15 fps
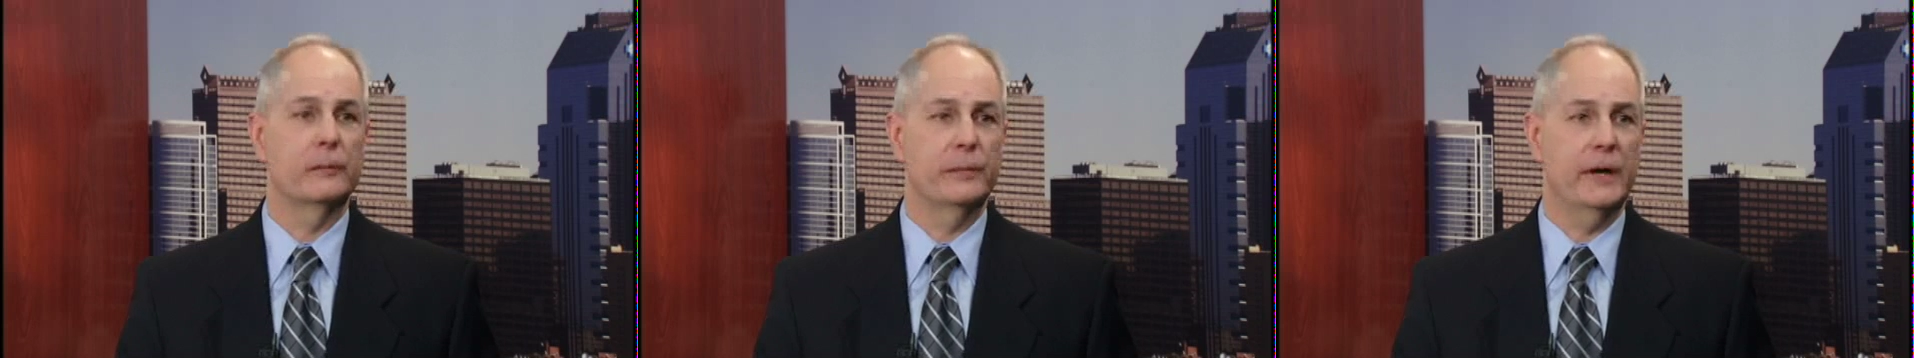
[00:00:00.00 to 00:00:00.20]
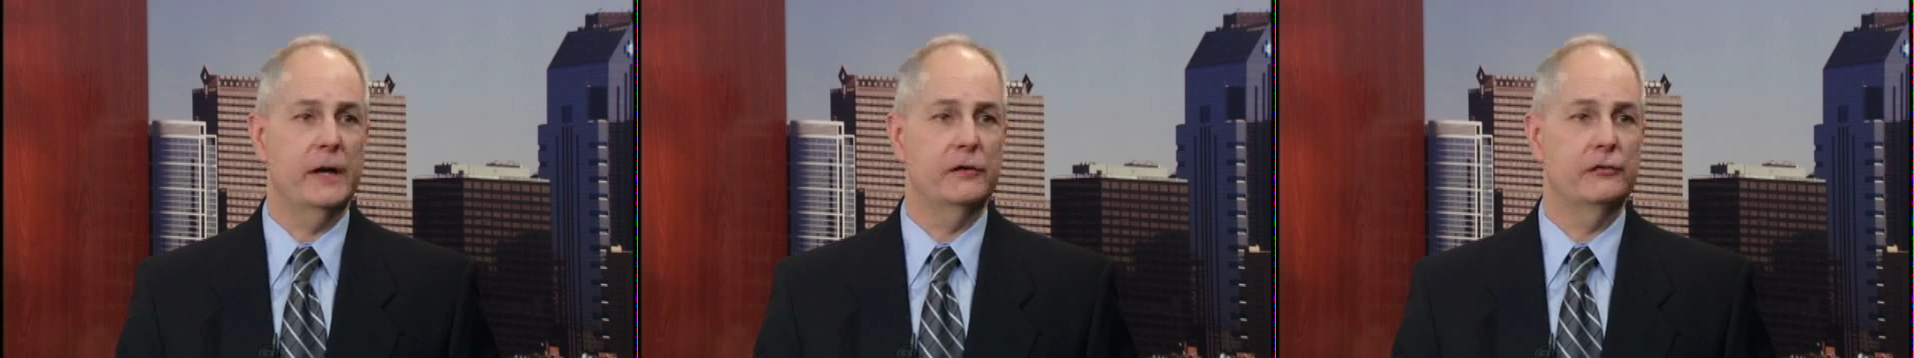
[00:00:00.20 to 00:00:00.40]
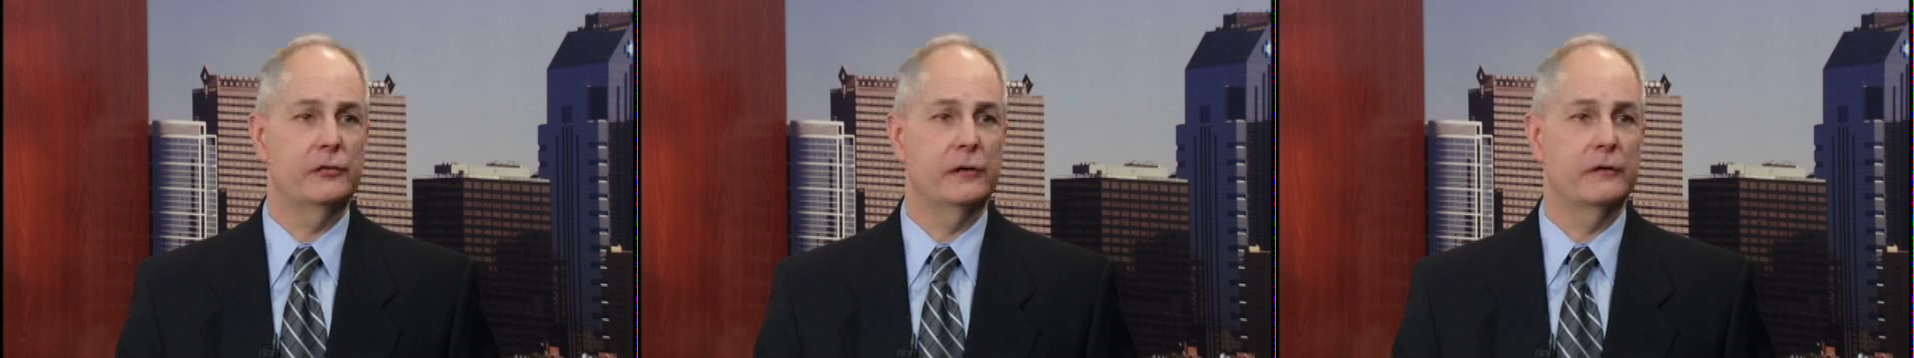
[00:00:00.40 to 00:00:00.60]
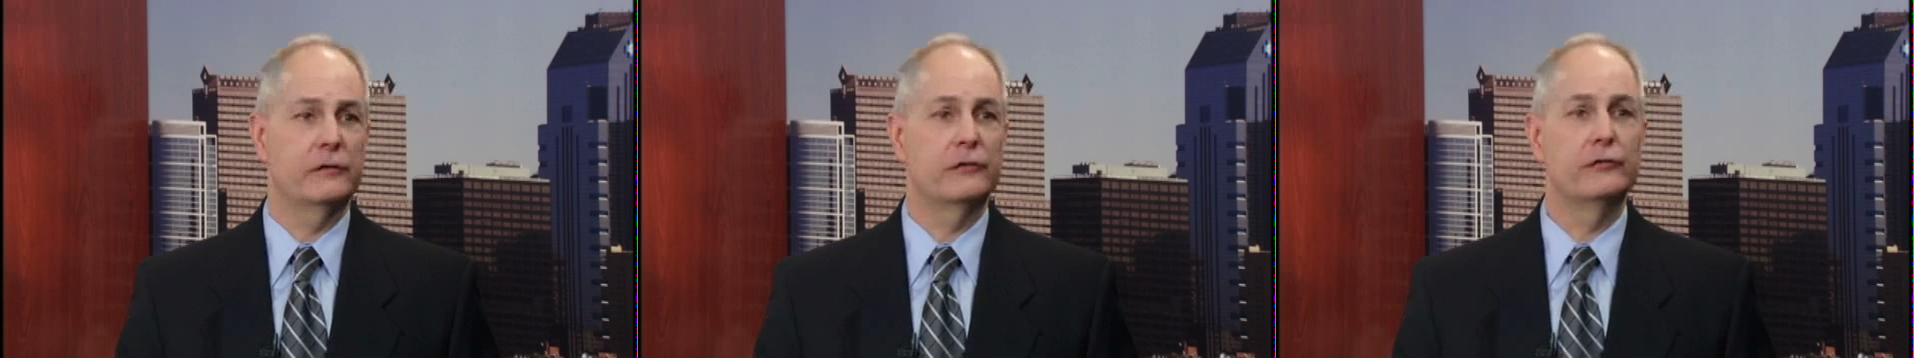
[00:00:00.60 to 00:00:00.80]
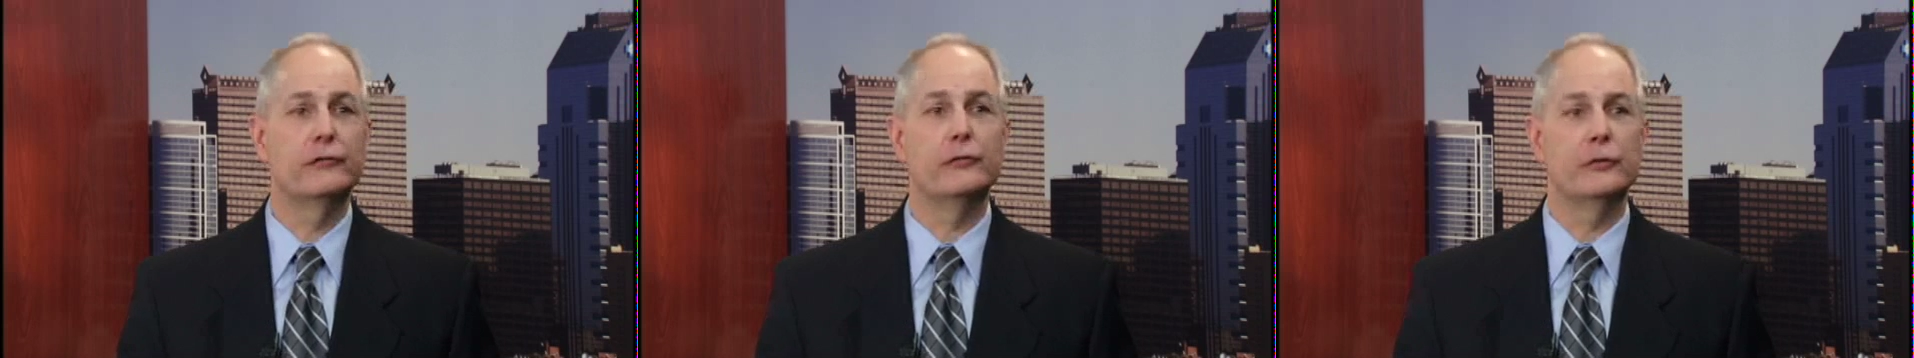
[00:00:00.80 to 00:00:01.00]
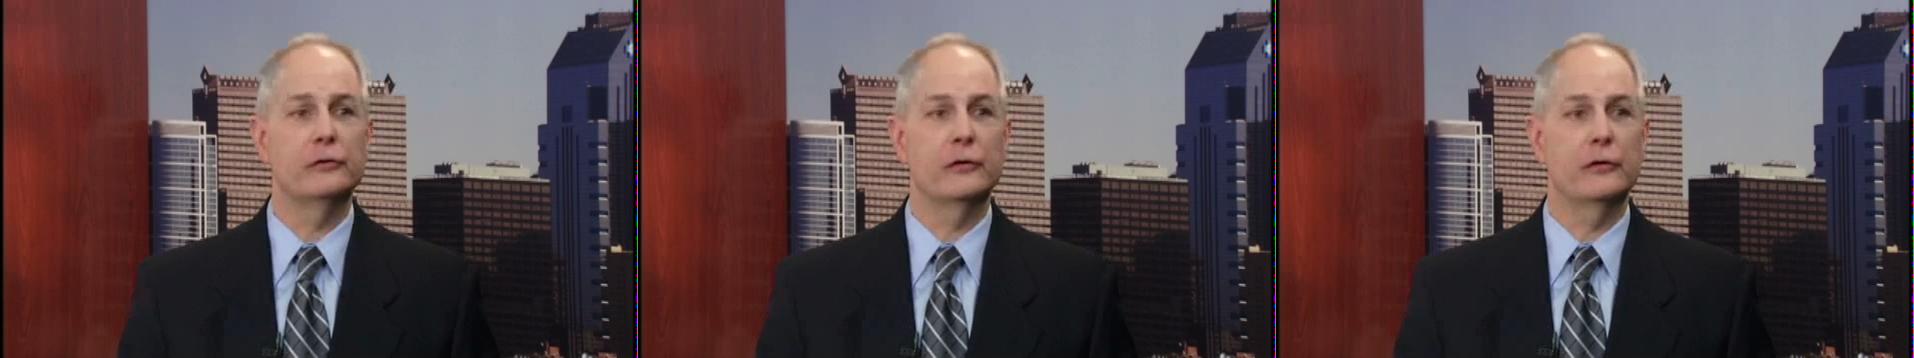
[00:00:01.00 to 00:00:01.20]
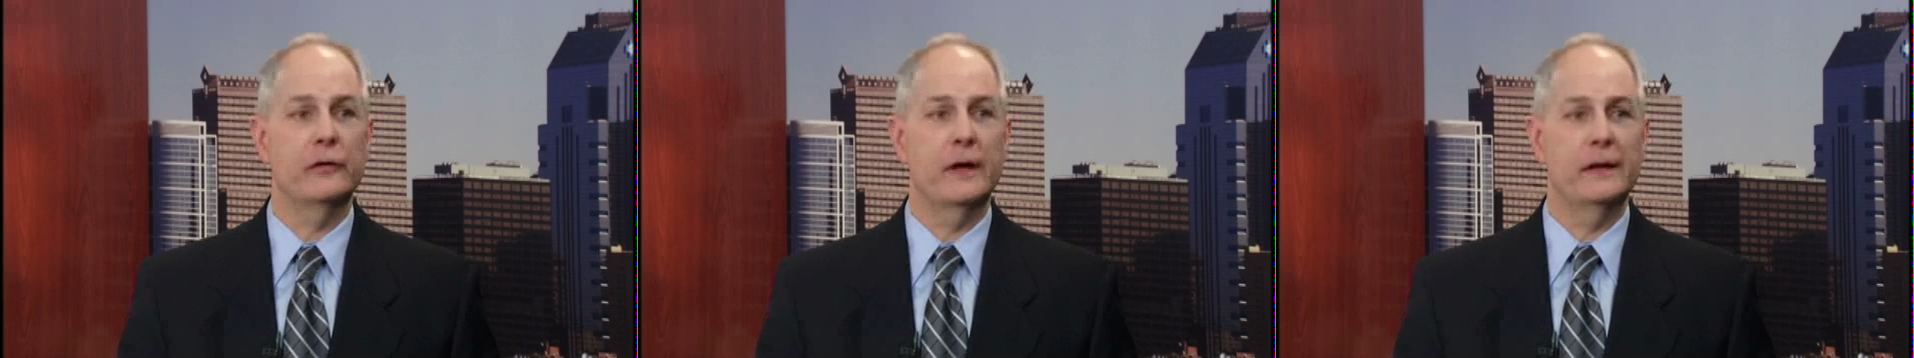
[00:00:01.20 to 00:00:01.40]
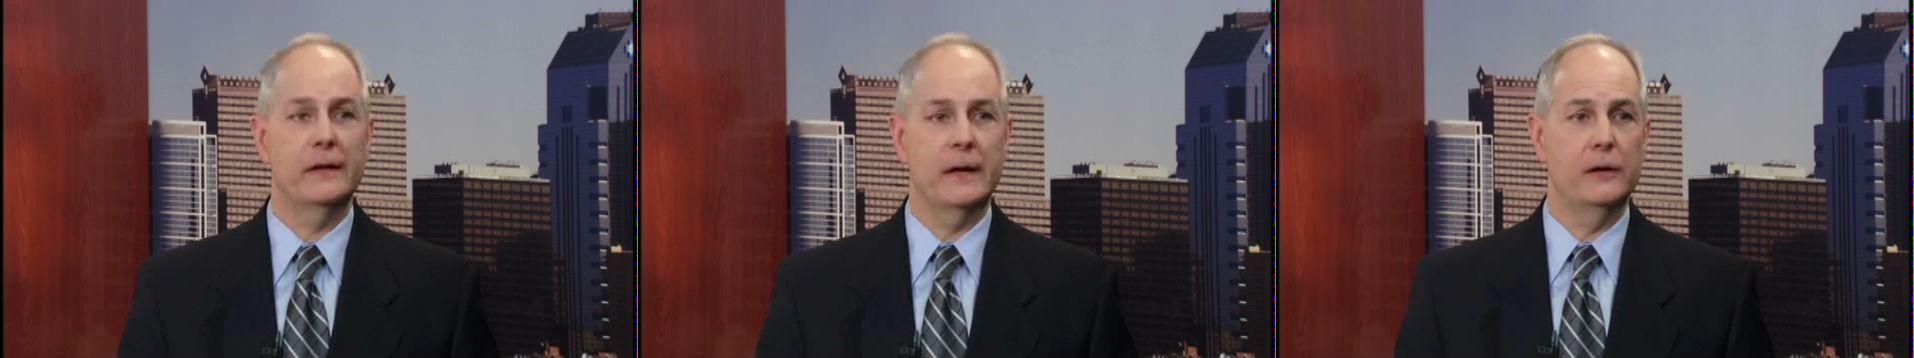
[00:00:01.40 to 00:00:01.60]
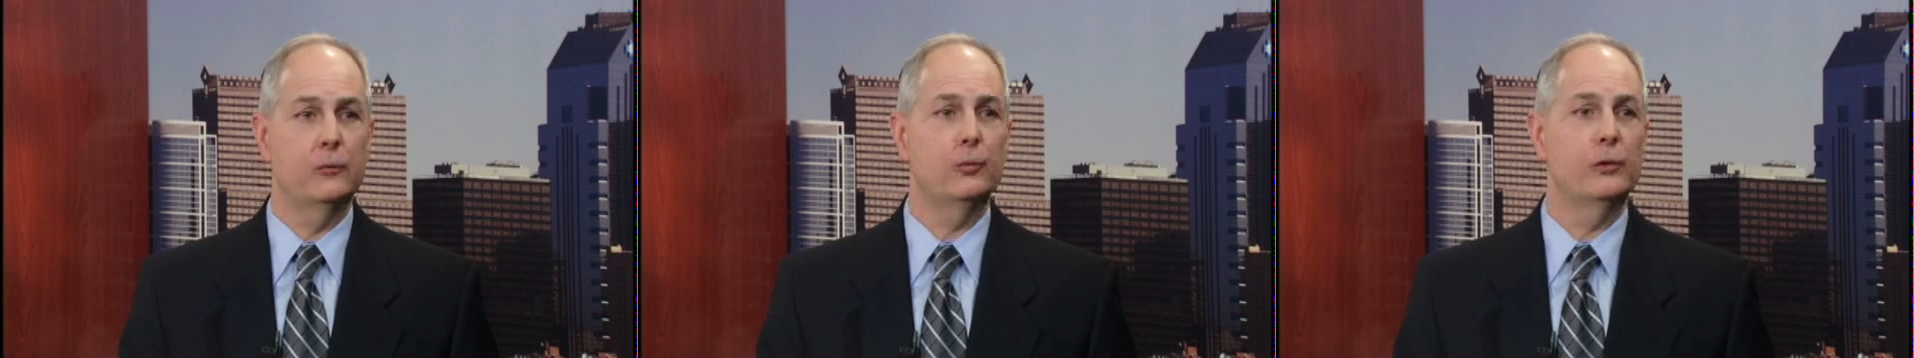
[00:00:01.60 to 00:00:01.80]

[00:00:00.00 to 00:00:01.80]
patients sooner than they